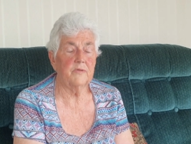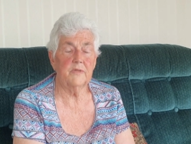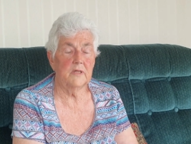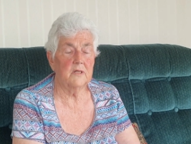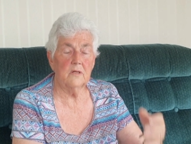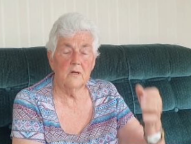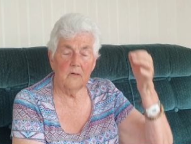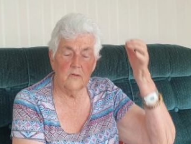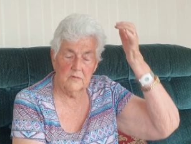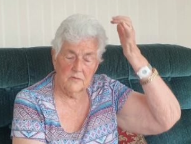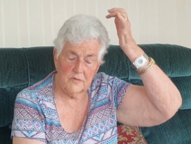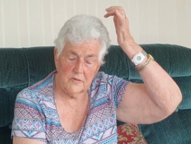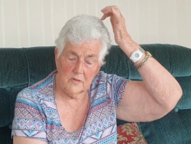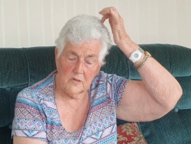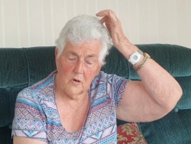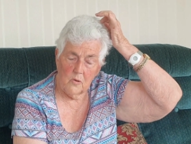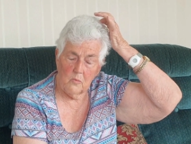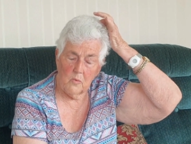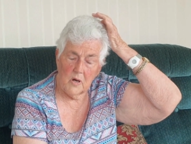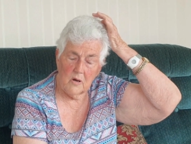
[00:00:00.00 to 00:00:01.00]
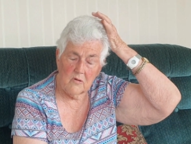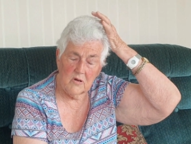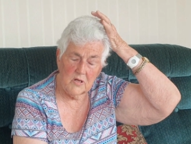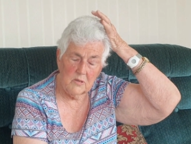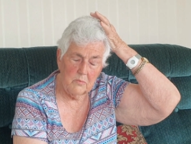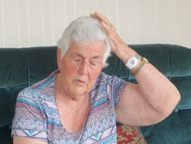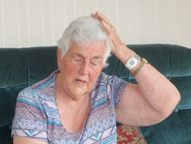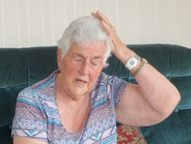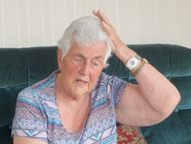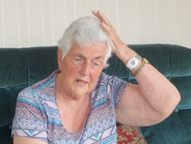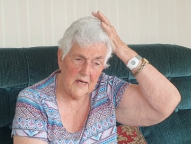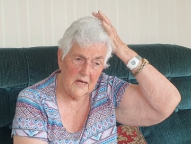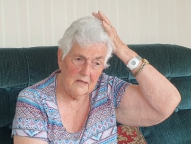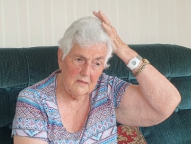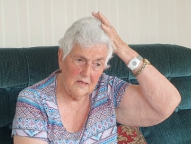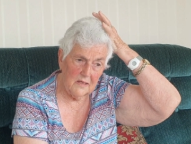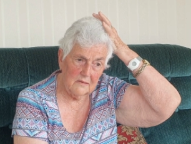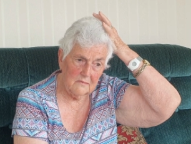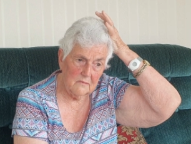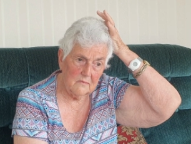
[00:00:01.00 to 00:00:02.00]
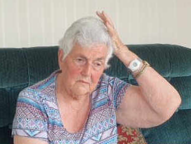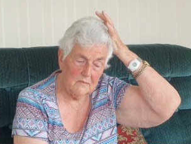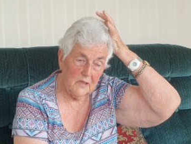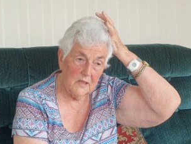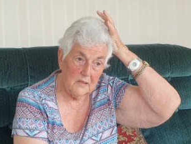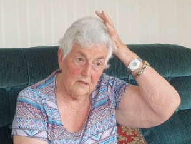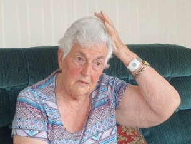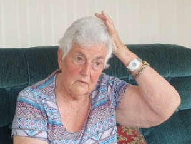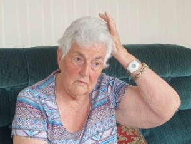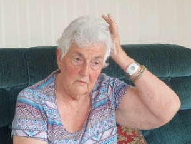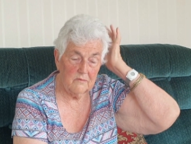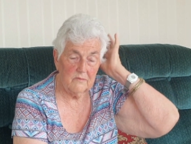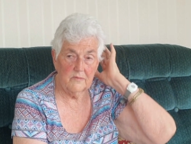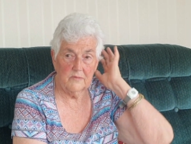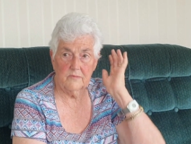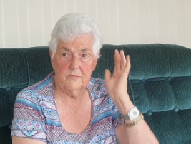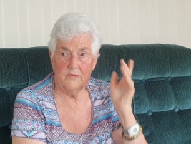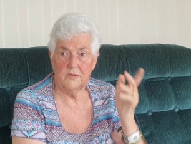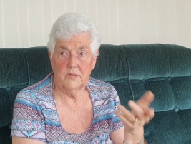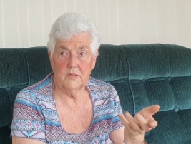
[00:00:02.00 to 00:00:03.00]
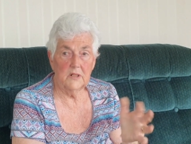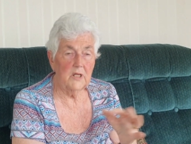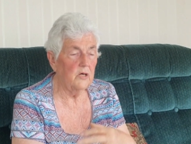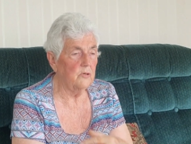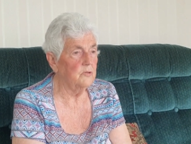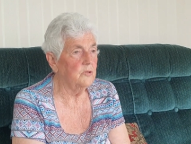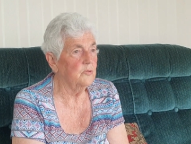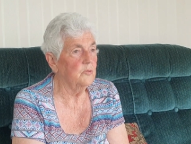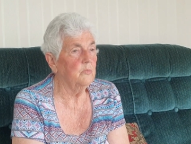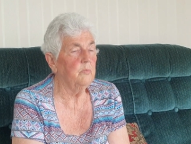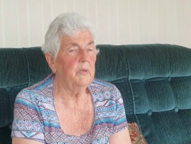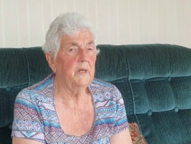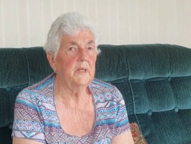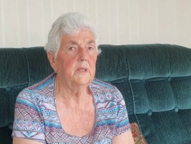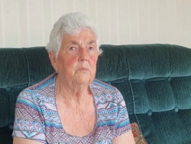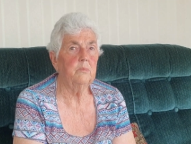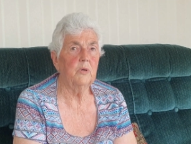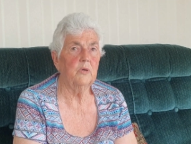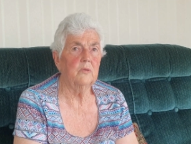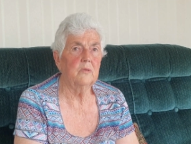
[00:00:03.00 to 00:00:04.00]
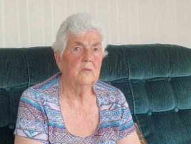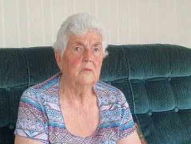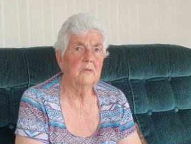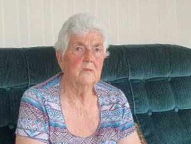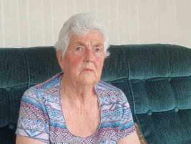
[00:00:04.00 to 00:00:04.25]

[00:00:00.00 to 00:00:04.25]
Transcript: they're, not, they're not worried about it. The local people.